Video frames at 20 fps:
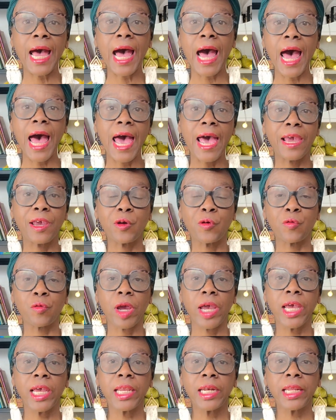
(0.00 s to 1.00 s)
I
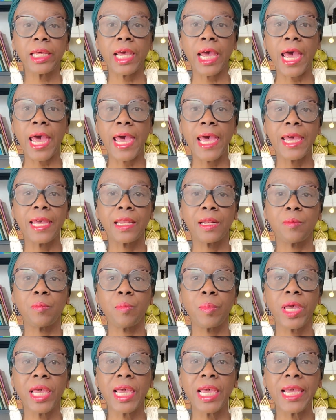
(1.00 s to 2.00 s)
read
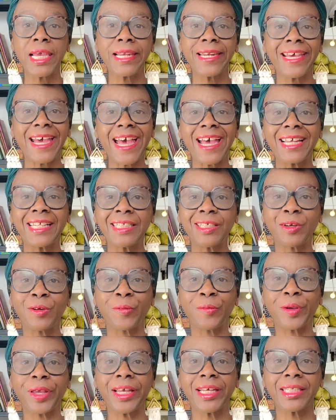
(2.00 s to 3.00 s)
and made and
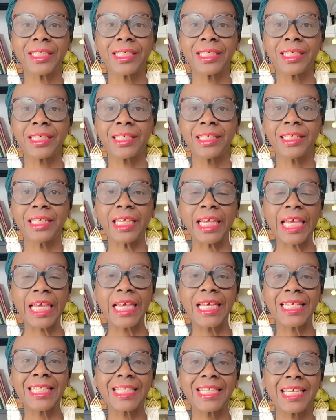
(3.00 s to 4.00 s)
created
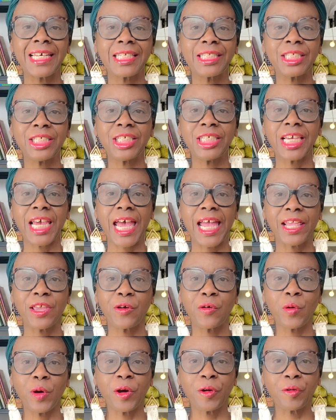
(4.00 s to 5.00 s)
in
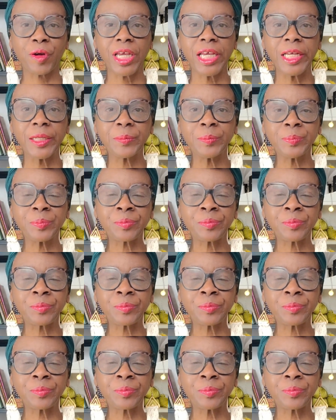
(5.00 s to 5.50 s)
January.